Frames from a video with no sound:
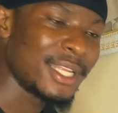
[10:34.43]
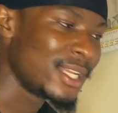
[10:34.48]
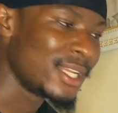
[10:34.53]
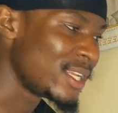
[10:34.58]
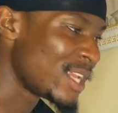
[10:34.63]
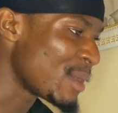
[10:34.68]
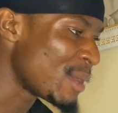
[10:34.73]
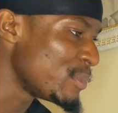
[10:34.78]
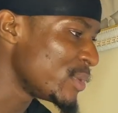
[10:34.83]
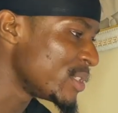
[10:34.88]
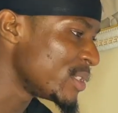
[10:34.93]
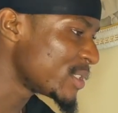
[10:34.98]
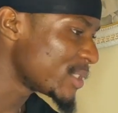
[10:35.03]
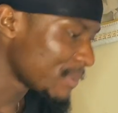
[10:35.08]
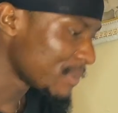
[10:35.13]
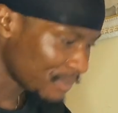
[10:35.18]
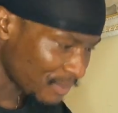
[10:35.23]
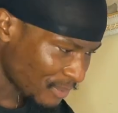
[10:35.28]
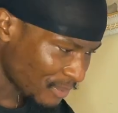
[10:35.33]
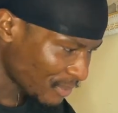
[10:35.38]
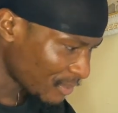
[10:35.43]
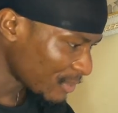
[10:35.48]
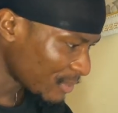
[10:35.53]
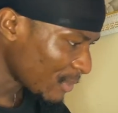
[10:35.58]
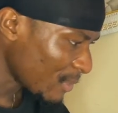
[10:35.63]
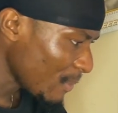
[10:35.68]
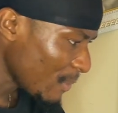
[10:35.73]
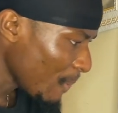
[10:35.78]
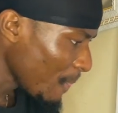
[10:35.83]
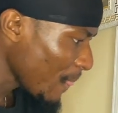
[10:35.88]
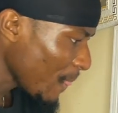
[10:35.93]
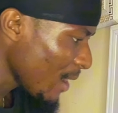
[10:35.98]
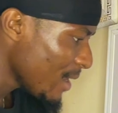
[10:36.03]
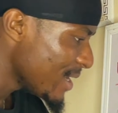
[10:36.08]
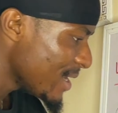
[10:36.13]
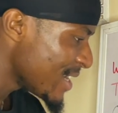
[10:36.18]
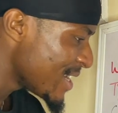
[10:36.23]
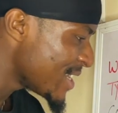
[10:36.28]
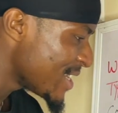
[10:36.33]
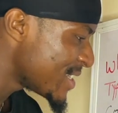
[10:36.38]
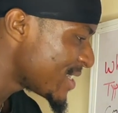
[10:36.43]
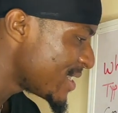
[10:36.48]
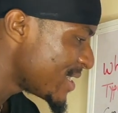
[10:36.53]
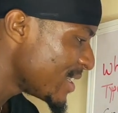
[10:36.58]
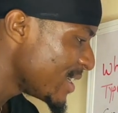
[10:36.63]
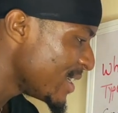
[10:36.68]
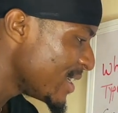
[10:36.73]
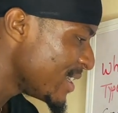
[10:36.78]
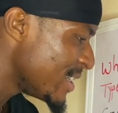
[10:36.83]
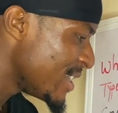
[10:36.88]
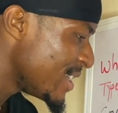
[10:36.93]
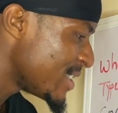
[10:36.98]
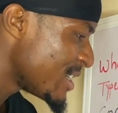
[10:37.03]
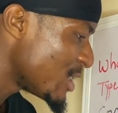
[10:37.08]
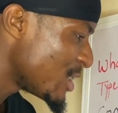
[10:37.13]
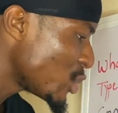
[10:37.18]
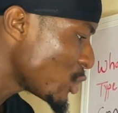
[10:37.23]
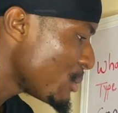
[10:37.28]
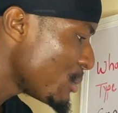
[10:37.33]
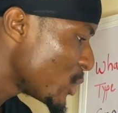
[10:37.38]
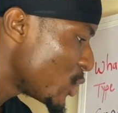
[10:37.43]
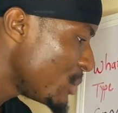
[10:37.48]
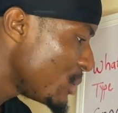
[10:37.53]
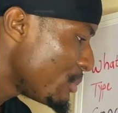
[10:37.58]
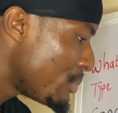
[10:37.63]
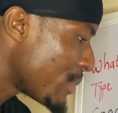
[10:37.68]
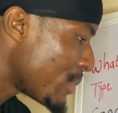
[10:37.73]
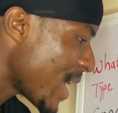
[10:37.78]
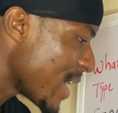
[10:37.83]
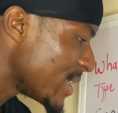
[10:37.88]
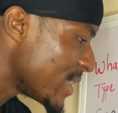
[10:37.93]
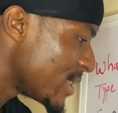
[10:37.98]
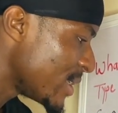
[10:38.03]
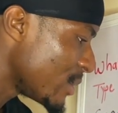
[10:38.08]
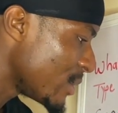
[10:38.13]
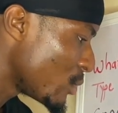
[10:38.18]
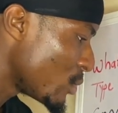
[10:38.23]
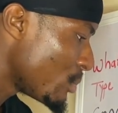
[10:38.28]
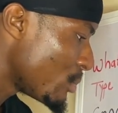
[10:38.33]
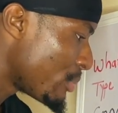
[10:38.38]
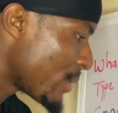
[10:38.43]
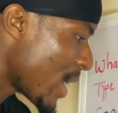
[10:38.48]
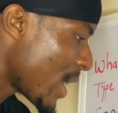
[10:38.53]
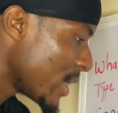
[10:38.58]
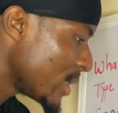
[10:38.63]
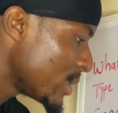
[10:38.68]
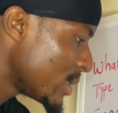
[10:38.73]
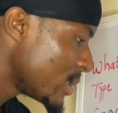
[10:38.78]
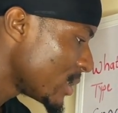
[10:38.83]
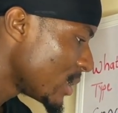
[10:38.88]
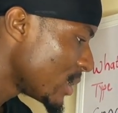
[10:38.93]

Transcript: That means there's a relationship between price